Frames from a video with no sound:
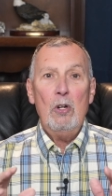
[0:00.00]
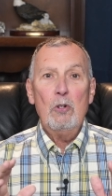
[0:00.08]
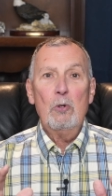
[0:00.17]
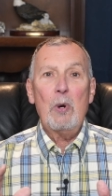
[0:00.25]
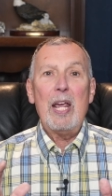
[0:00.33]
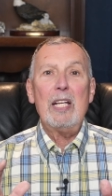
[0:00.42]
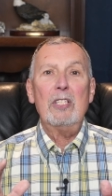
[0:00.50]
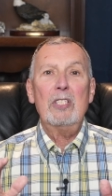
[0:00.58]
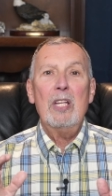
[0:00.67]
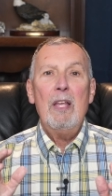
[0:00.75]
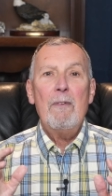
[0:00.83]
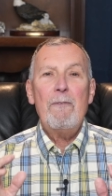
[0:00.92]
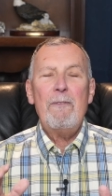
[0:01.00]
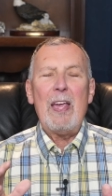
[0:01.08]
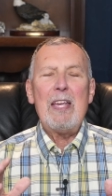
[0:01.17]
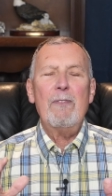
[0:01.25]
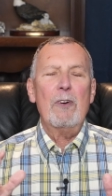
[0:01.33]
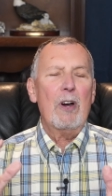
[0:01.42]
Grace,
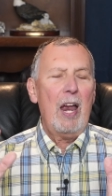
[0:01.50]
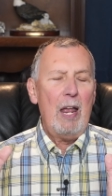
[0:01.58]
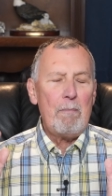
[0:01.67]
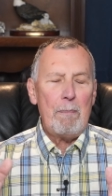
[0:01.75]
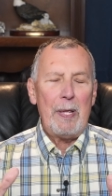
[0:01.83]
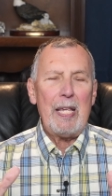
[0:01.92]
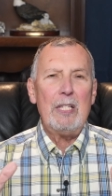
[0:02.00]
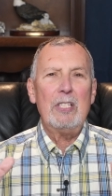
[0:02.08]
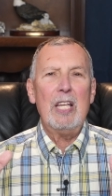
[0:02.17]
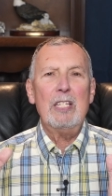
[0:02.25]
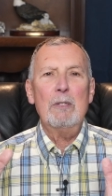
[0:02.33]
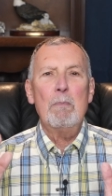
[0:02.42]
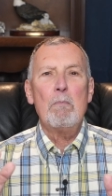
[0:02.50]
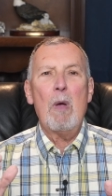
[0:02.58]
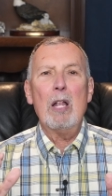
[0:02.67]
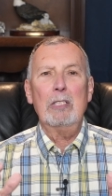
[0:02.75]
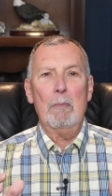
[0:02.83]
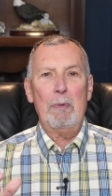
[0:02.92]
favor, and peace is
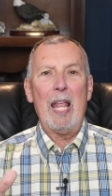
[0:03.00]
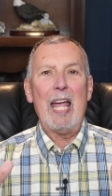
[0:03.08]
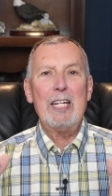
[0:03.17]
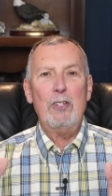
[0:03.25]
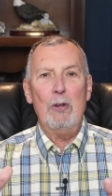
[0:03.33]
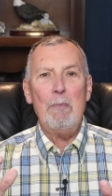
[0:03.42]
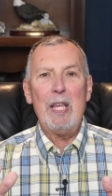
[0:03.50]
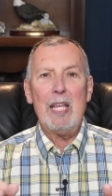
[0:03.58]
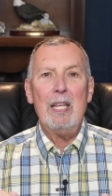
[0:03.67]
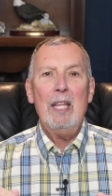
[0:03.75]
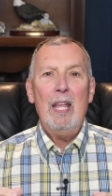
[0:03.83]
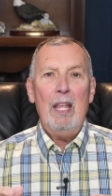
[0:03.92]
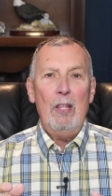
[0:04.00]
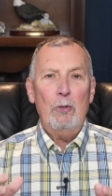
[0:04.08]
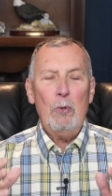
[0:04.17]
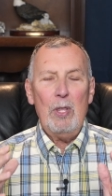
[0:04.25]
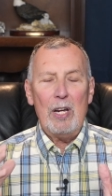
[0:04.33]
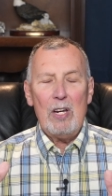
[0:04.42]
multiplied to me
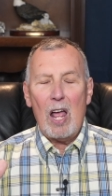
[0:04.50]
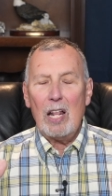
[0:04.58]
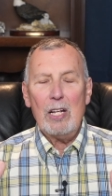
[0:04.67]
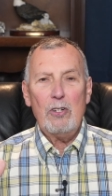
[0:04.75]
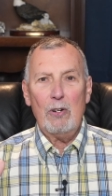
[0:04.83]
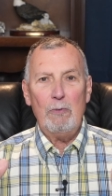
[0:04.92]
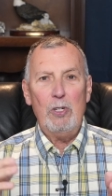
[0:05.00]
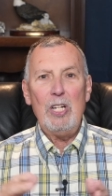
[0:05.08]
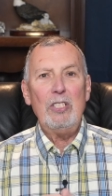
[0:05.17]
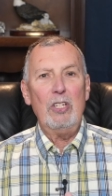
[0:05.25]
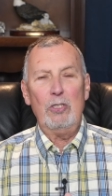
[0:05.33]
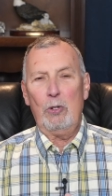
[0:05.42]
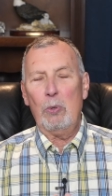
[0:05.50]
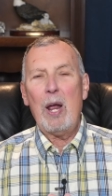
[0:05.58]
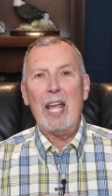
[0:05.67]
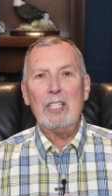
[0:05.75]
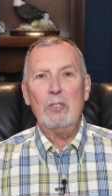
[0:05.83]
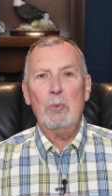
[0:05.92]
through the knowledge of Jesus
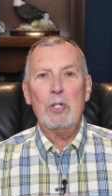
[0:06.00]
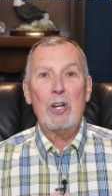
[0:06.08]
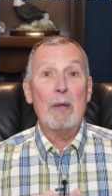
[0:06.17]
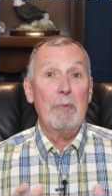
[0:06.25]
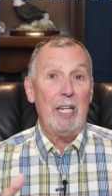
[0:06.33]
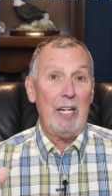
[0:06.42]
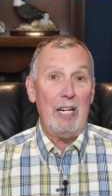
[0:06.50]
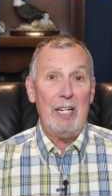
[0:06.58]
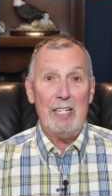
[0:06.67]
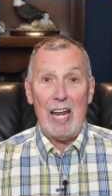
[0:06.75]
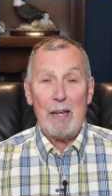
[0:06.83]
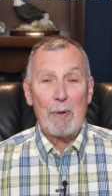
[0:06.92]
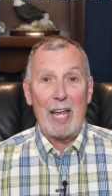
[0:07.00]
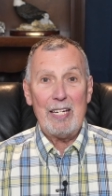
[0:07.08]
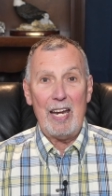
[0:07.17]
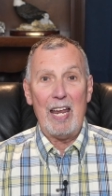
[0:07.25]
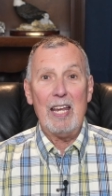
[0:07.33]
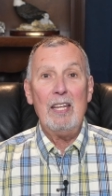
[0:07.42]
Christ, which I'm getting day by
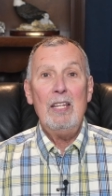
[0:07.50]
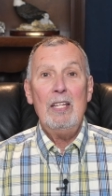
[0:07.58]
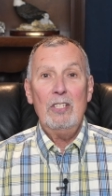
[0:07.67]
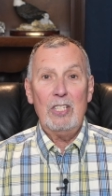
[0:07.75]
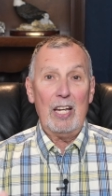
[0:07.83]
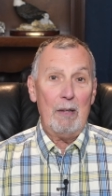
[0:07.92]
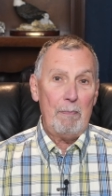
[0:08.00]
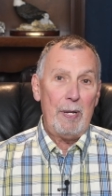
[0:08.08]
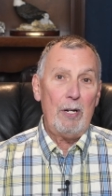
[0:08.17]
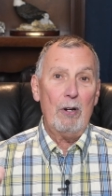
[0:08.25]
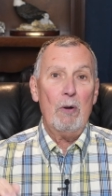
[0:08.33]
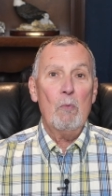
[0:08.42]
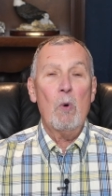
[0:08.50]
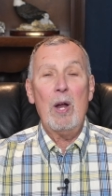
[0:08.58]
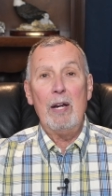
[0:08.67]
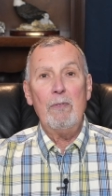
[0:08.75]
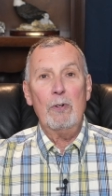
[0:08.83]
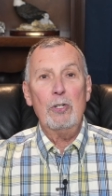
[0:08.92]
day. 2 Peter
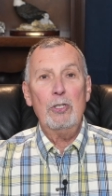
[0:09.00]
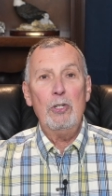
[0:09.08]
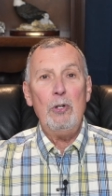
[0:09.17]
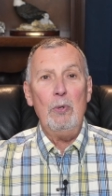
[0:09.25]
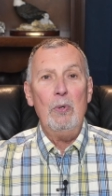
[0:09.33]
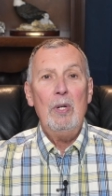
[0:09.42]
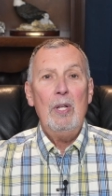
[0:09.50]
1, verse 2.